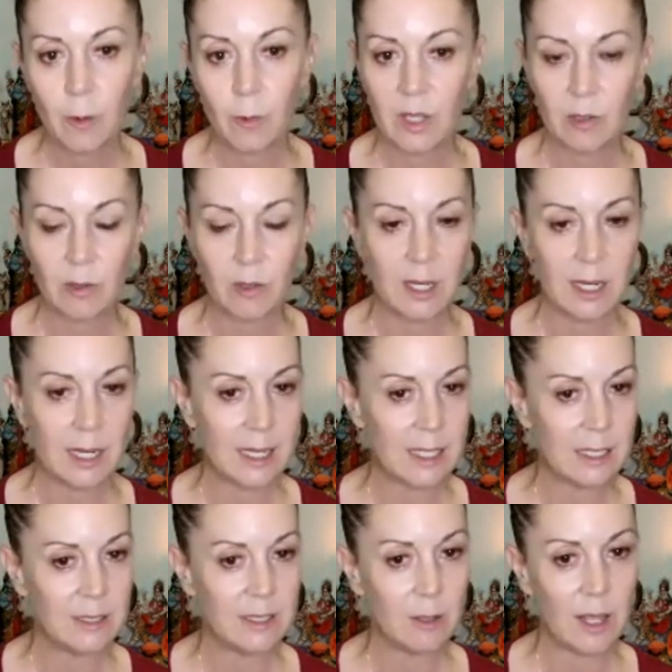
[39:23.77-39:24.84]
whether it
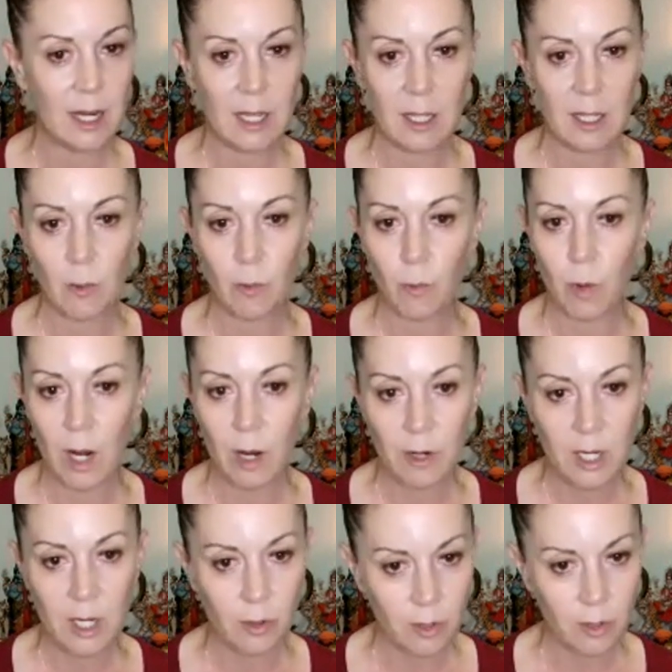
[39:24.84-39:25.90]
is any
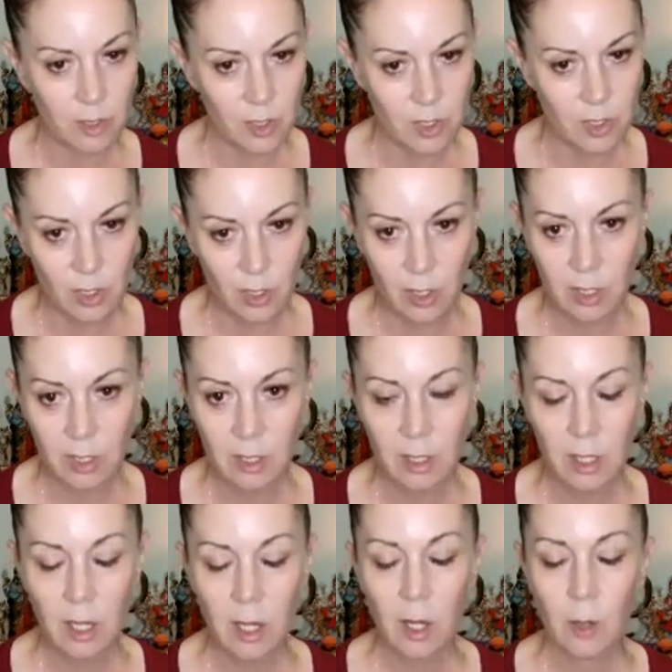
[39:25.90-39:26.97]
worry or concern,